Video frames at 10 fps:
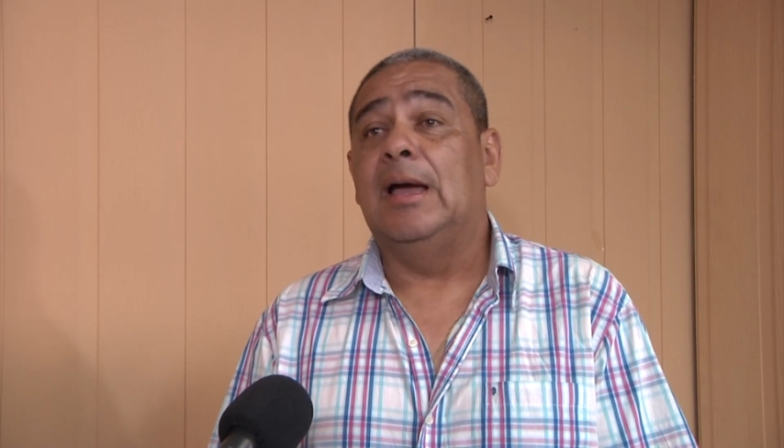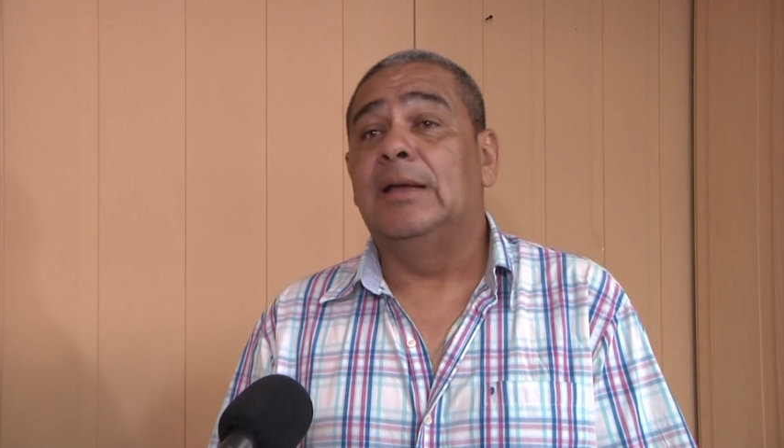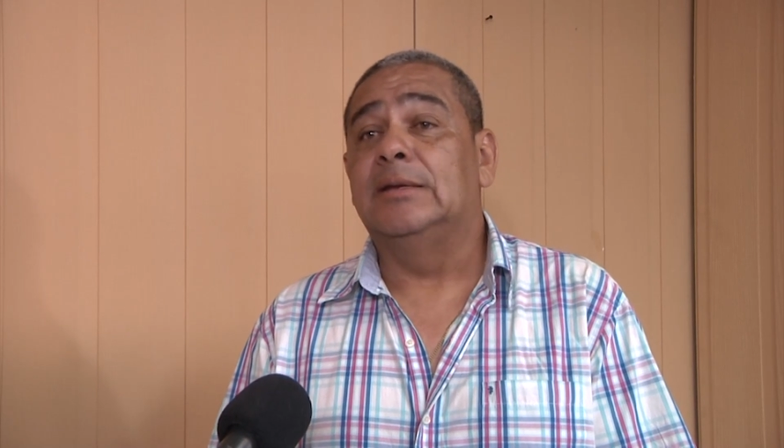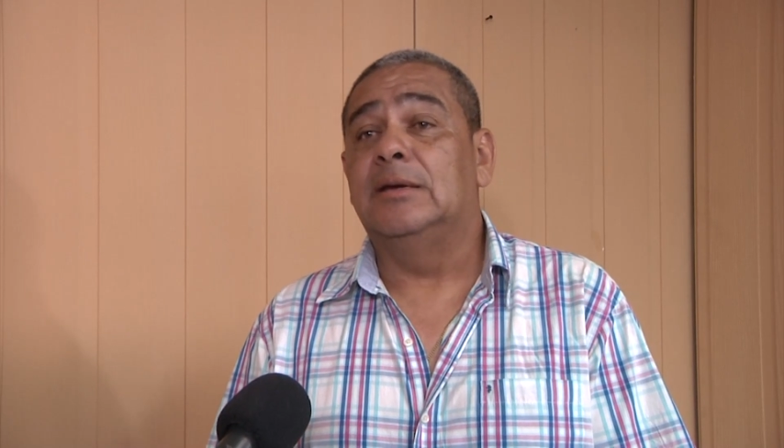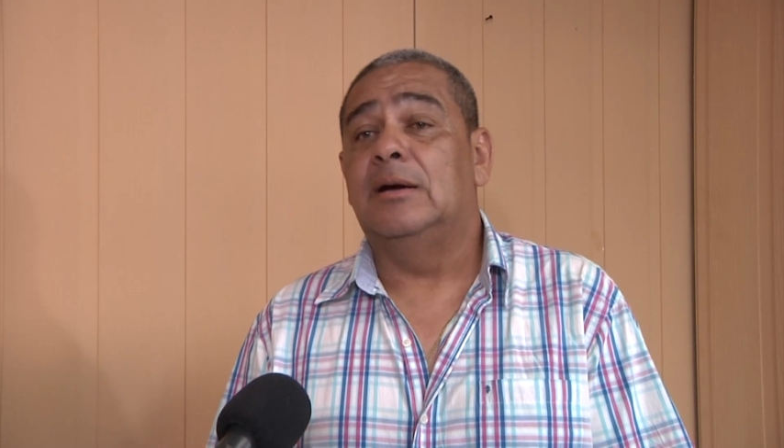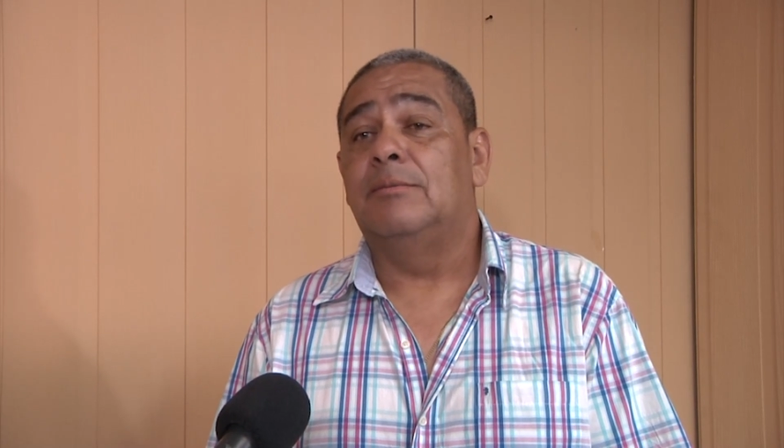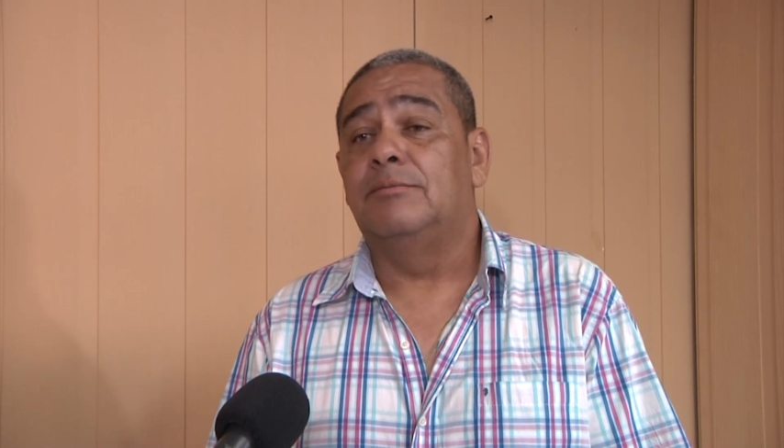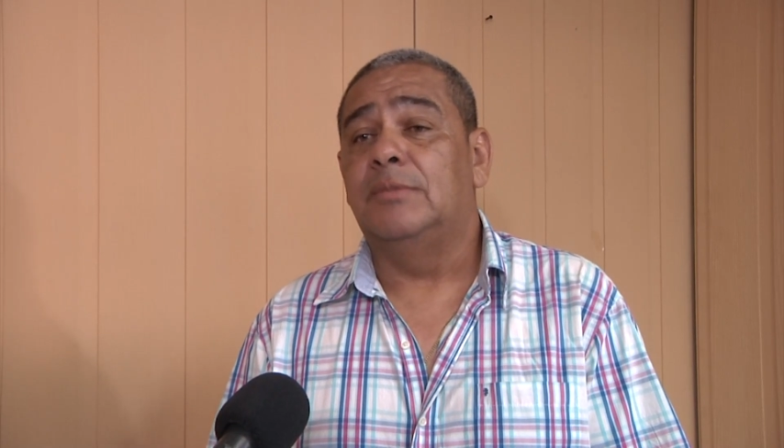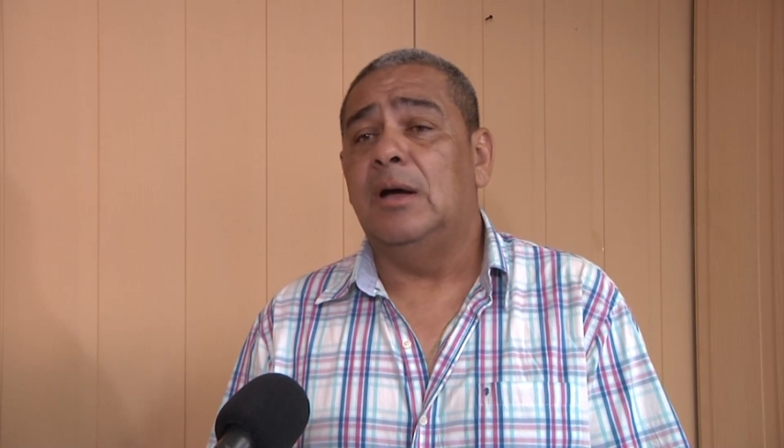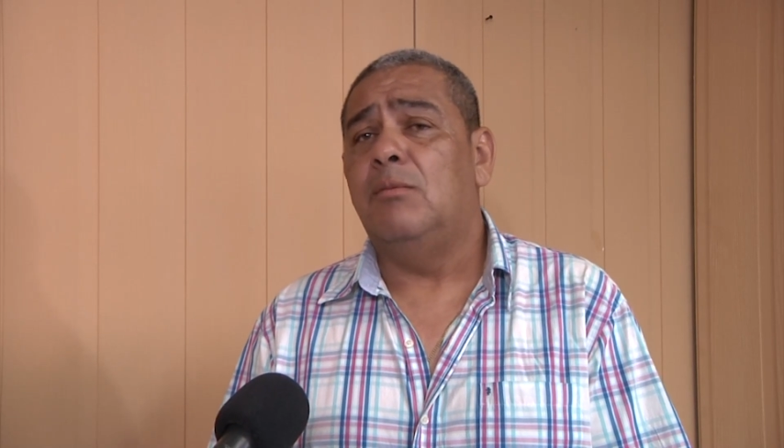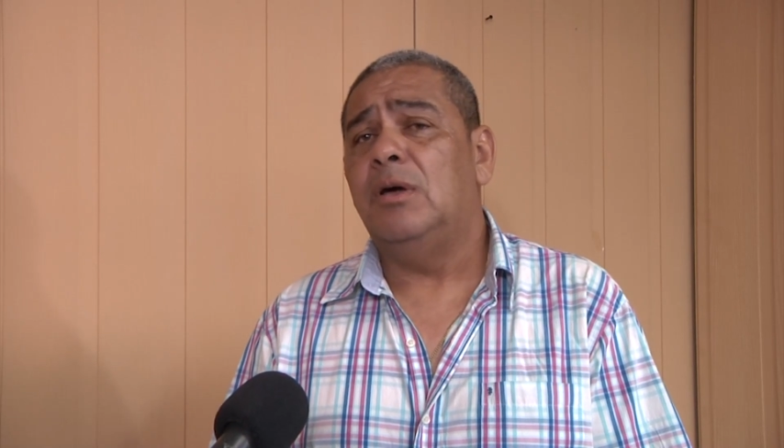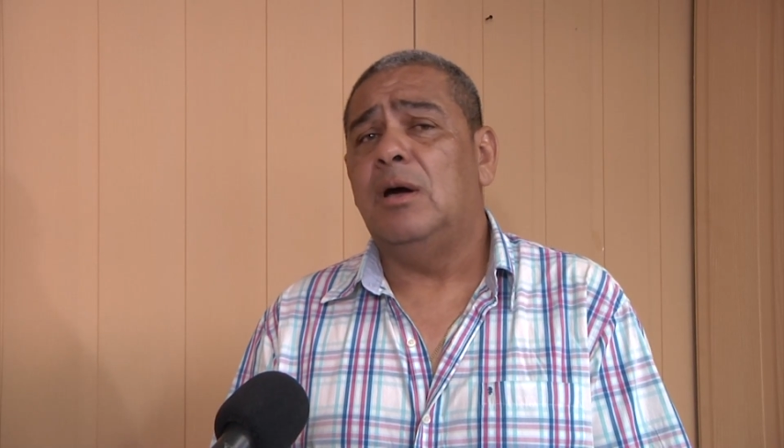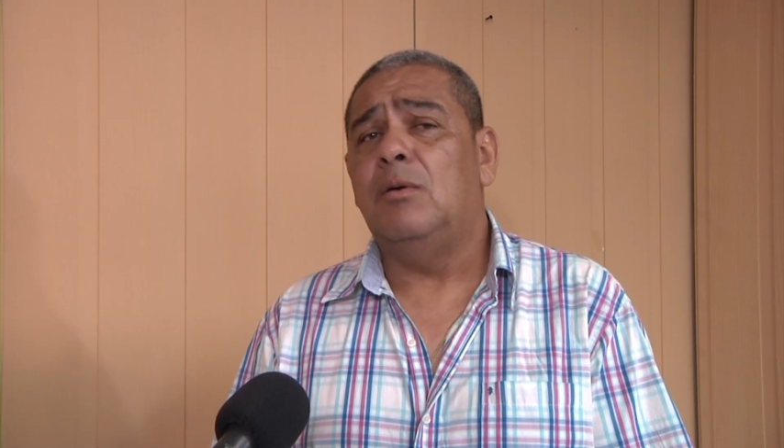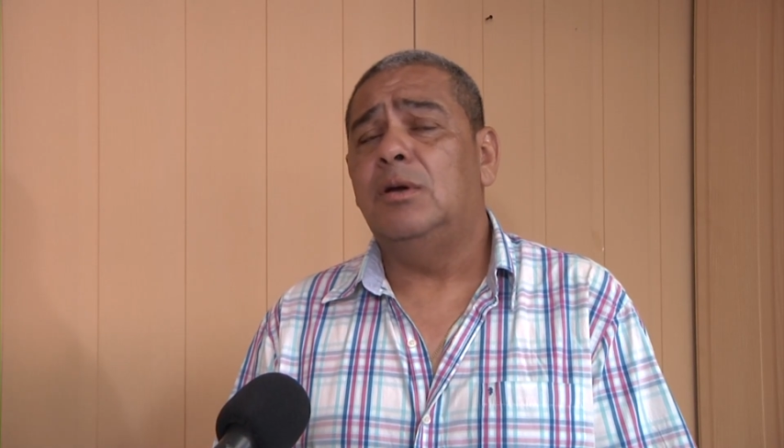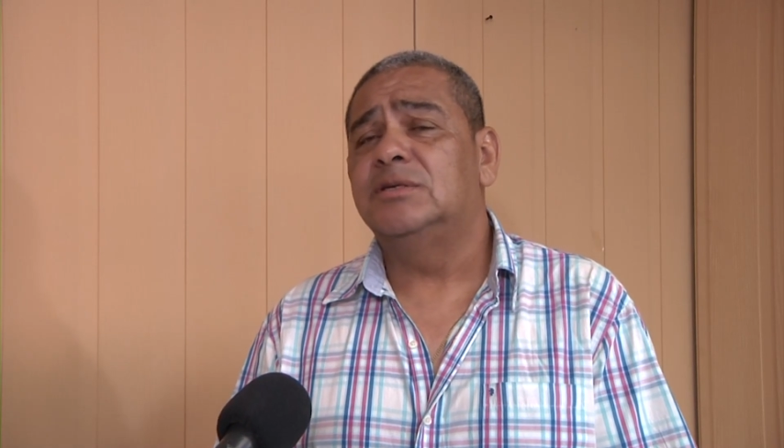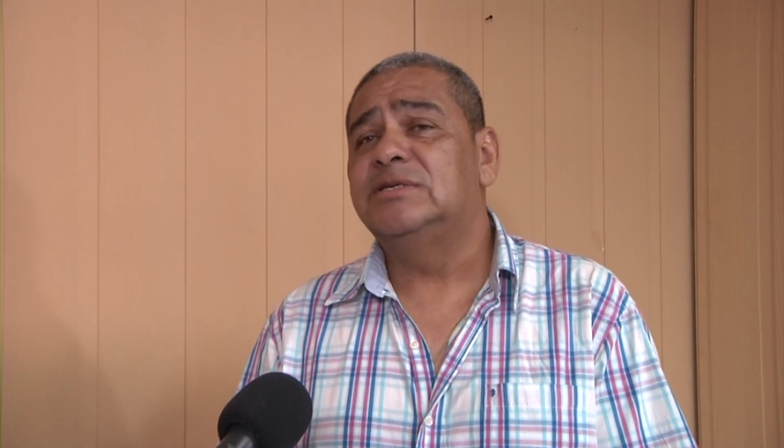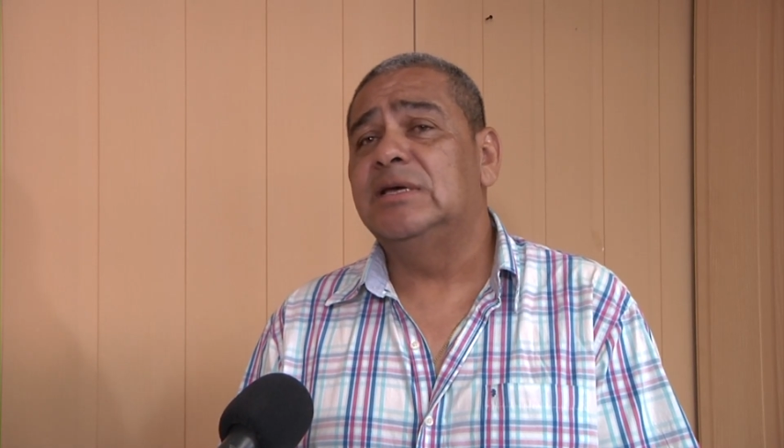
And um, I, wa- I want to